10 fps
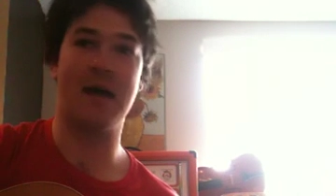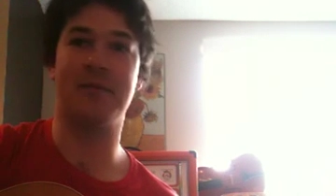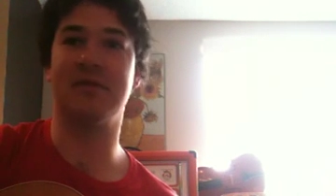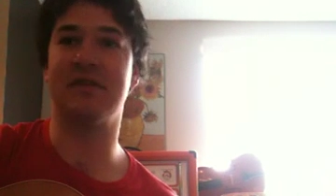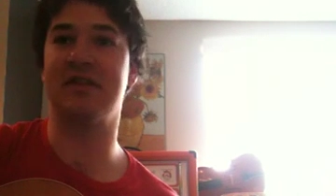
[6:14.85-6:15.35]
up
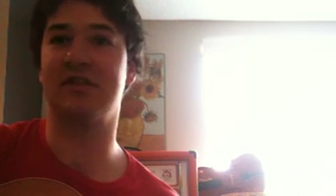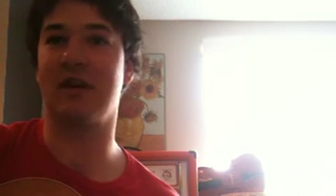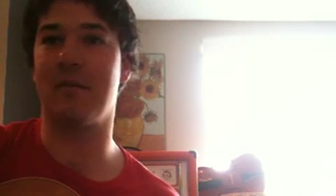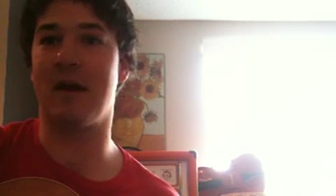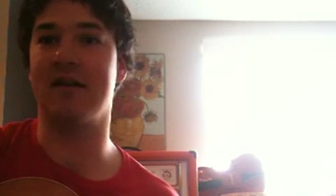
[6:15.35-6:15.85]
to D
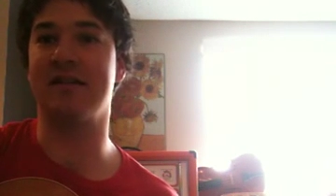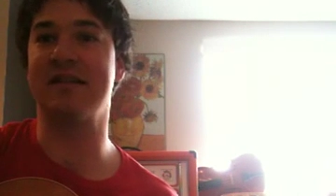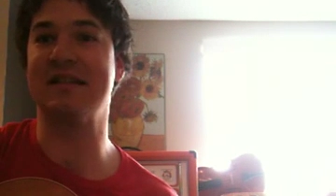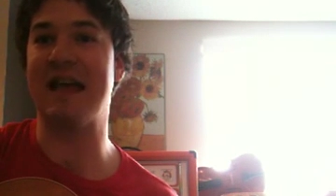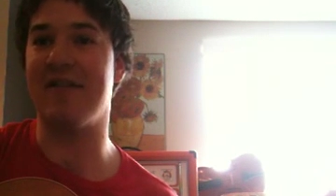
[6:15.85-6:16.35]
sharp minor
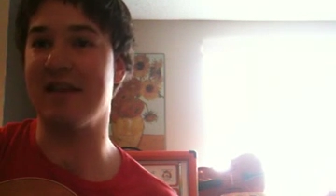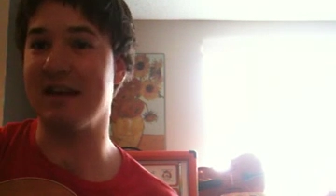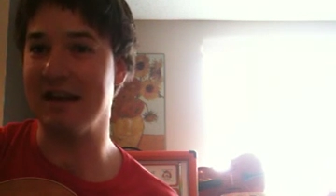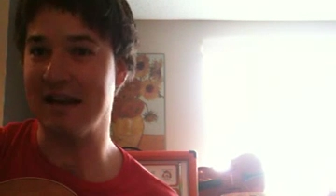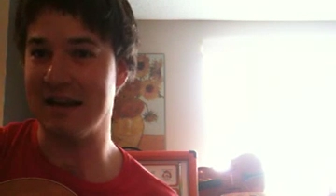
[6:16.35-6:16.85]

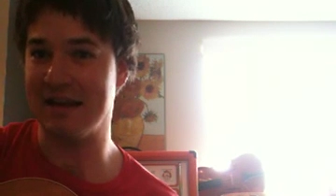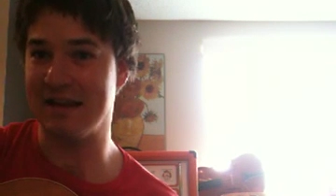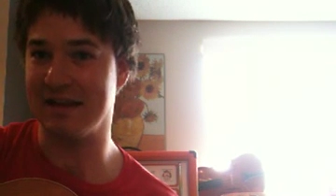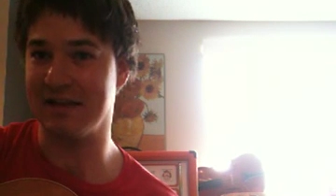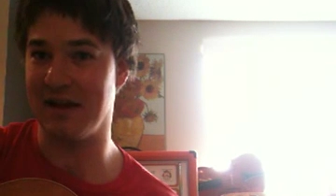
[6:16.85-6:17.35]
7
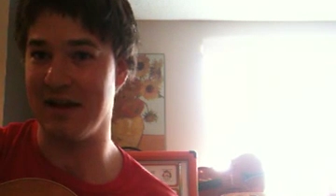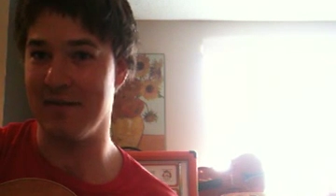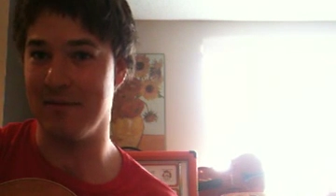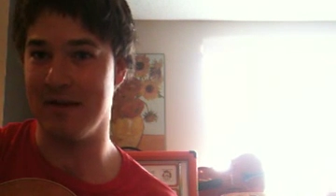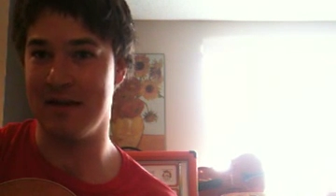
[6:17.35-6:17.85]
this
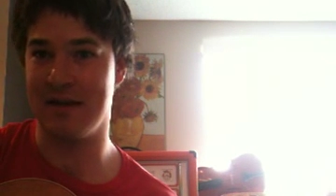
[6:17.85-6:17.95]
time,